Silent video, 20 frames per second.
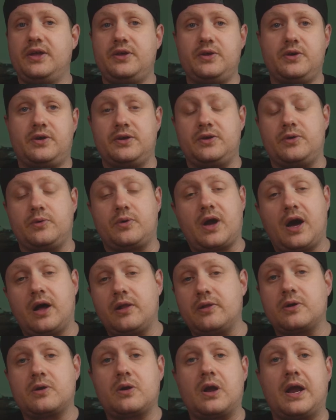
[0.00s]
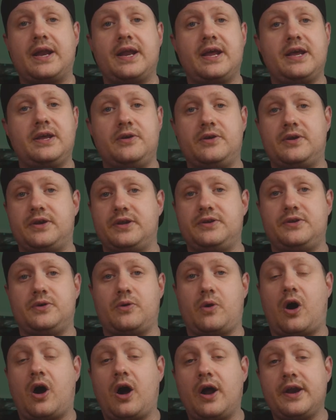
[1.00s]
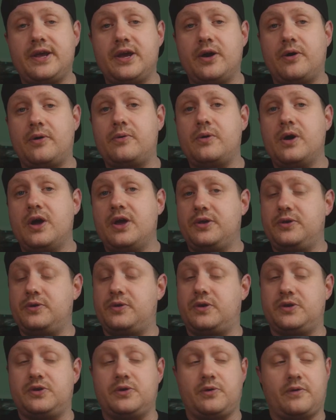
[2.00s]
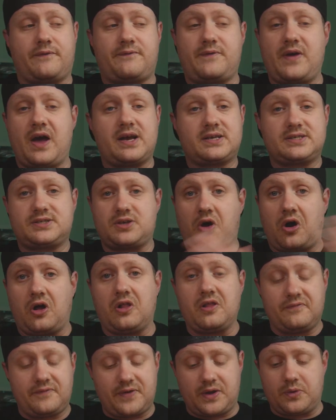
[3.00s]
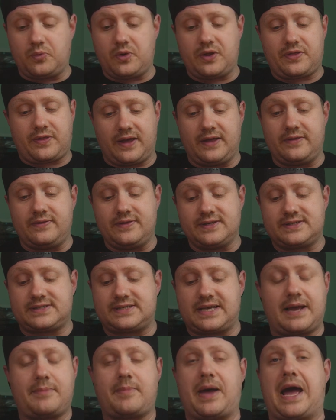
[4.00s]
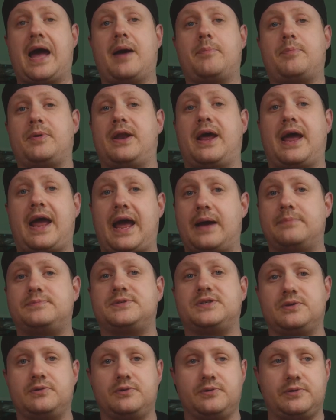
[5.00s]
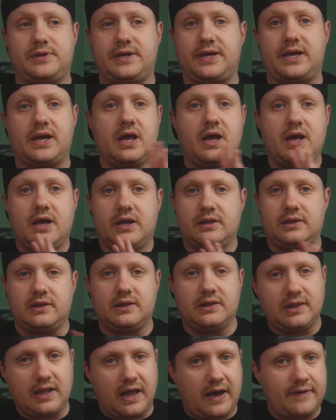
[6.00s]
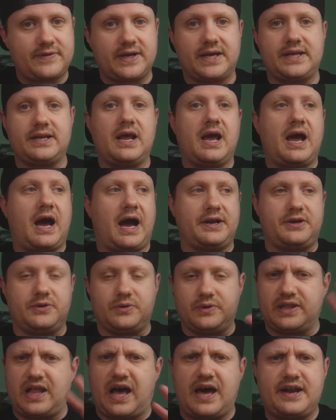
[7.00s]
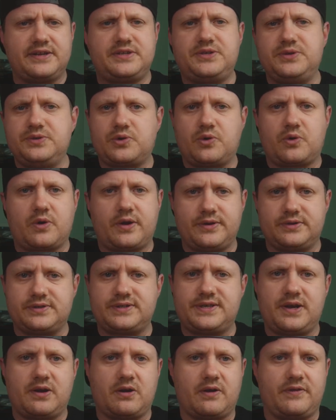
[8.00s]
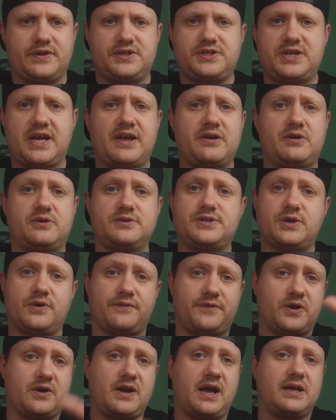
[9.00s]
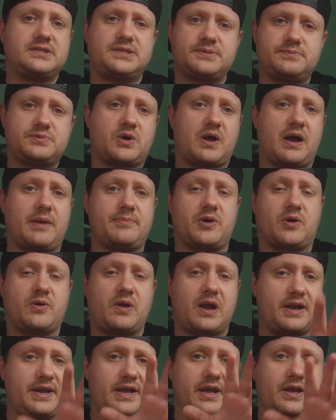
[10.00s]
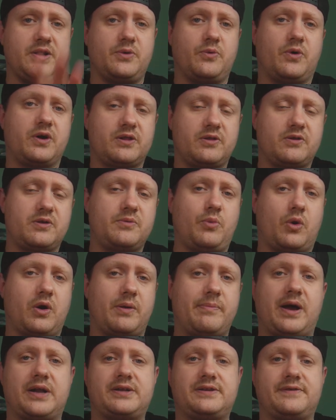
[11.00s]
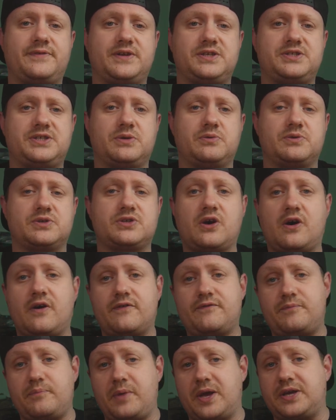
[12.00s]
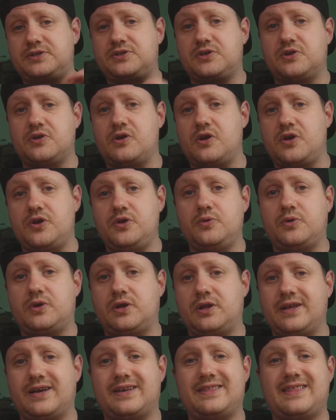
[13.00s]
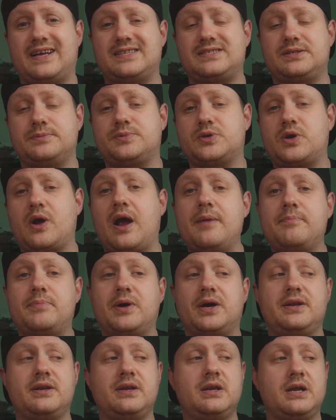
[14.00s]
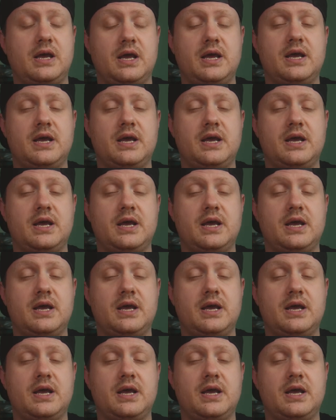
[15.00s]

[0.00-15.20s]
you can do color grading, you can do audio, you can do effects, all of it within the same app, and I absolutely love it. I do a lot of tutorials here on the channel, so if you're not subscribed already and you want to learn more about DaVinci Resolve, make sure you click that subscribe button